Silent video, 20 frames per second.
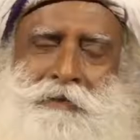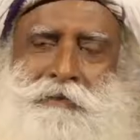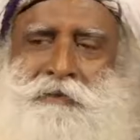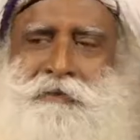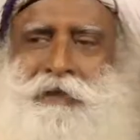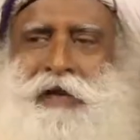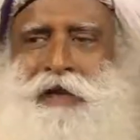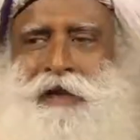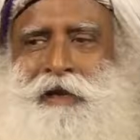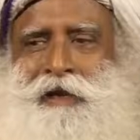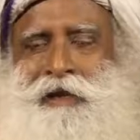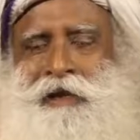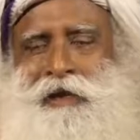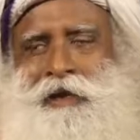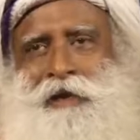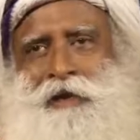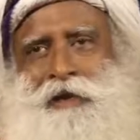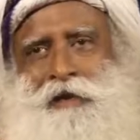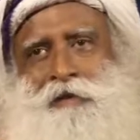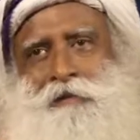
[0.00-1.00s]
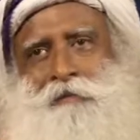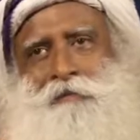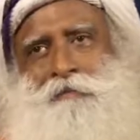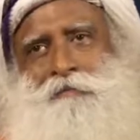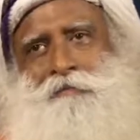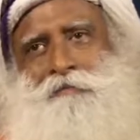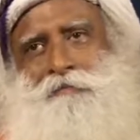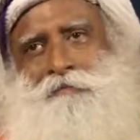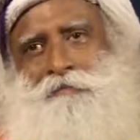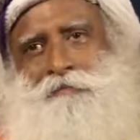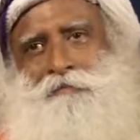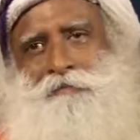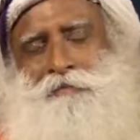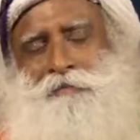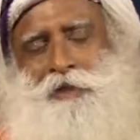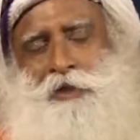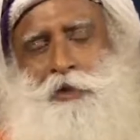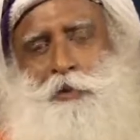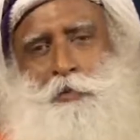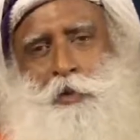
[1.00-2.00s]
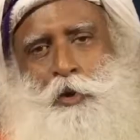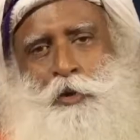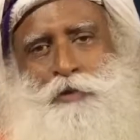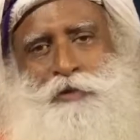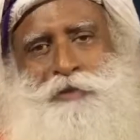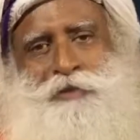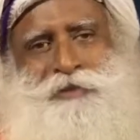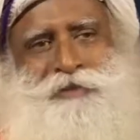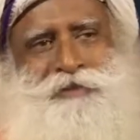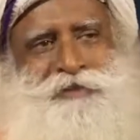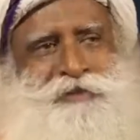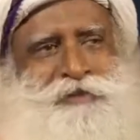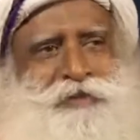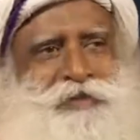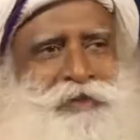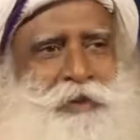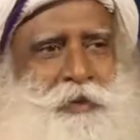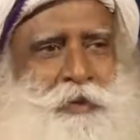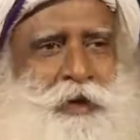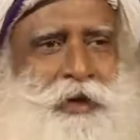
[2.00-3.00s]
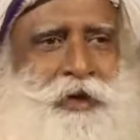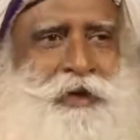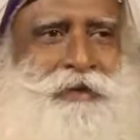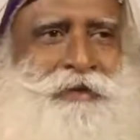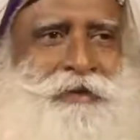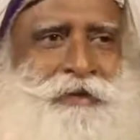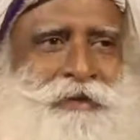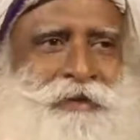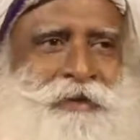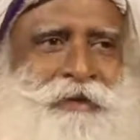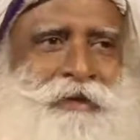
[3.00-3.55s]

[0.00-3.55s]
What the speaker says: Well, the sport in the world